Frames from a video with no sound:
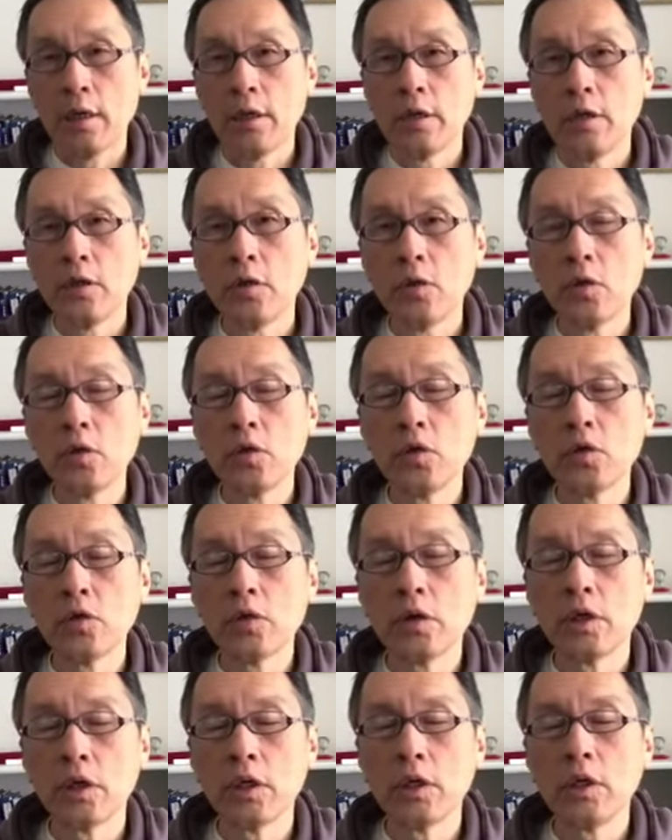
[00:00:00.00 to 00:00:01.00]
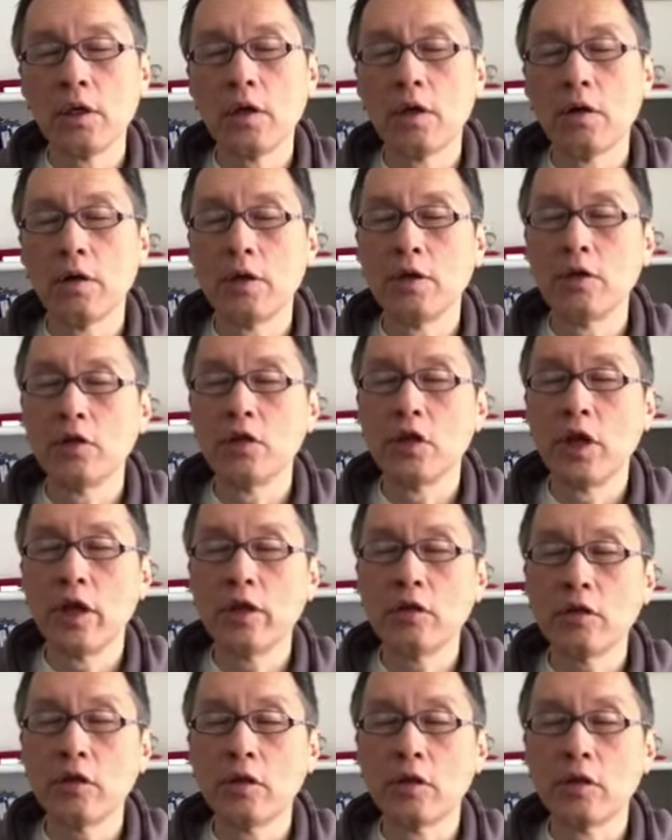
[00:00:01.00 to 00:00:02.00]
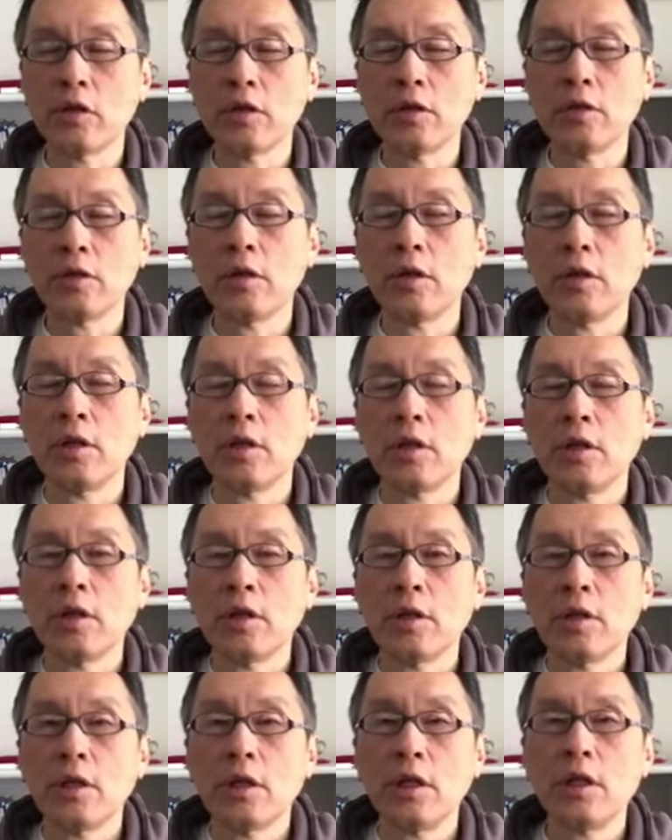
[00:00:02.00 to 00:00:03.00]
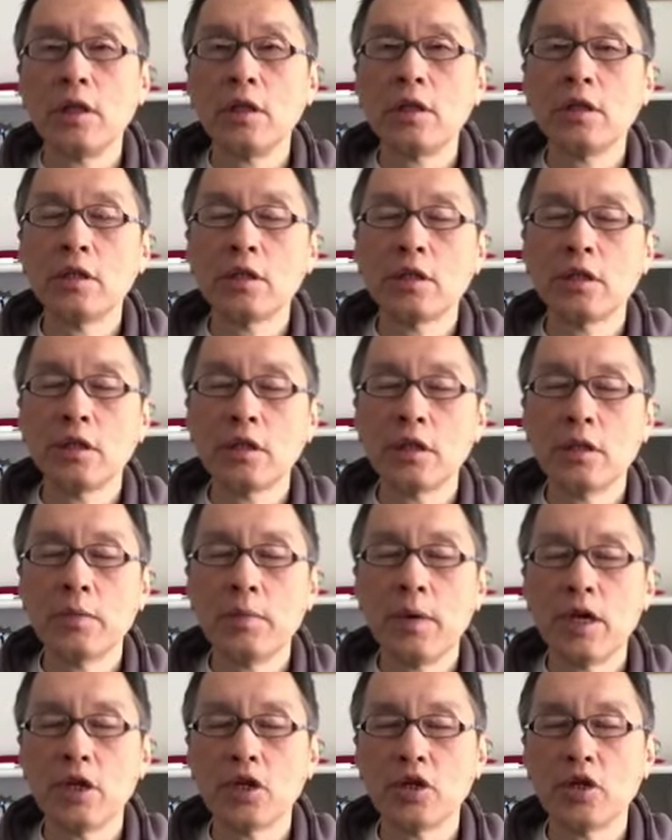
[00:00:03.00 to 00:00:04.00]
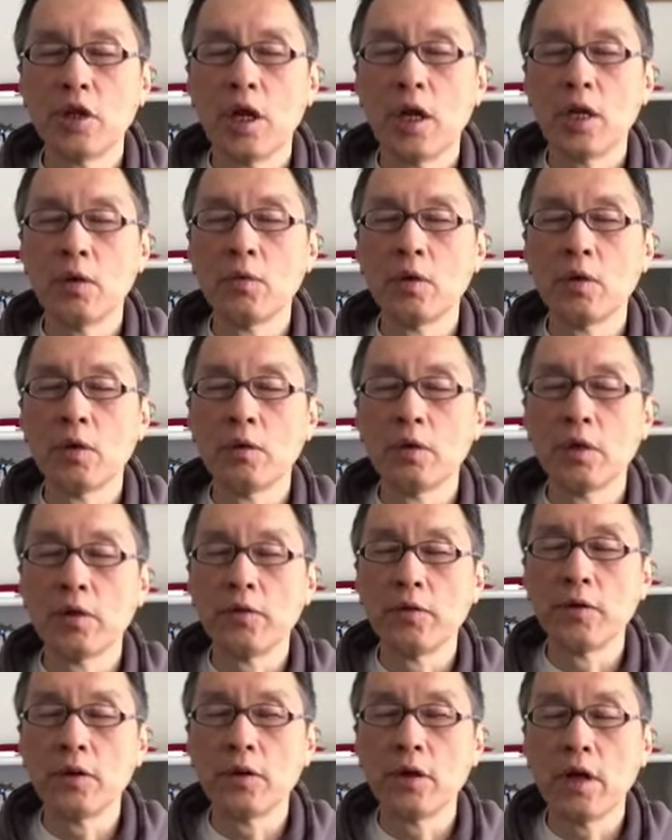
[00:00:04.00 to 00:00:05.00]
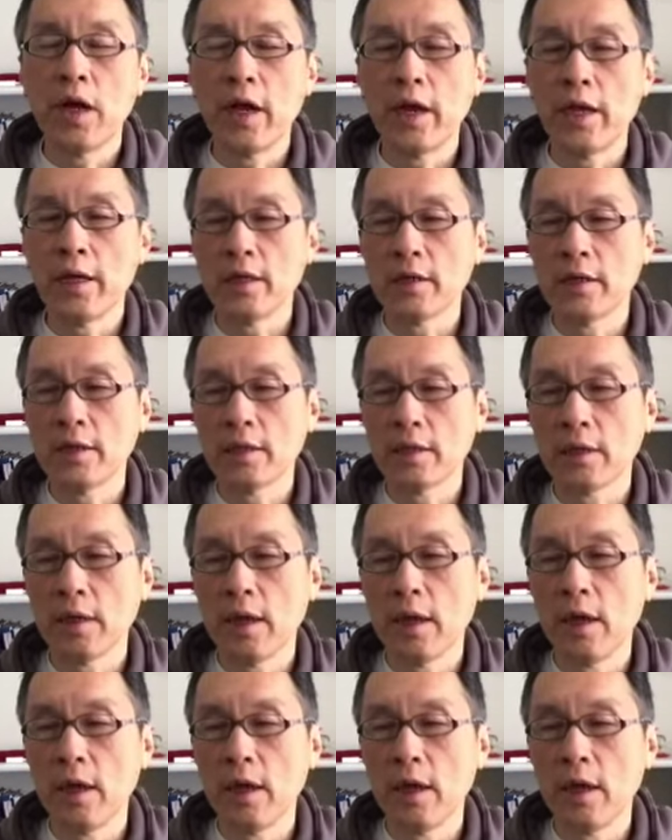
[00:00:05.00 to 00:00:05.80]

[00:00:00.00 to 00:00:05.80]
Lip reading: Usually or in general, internal martial art will refer as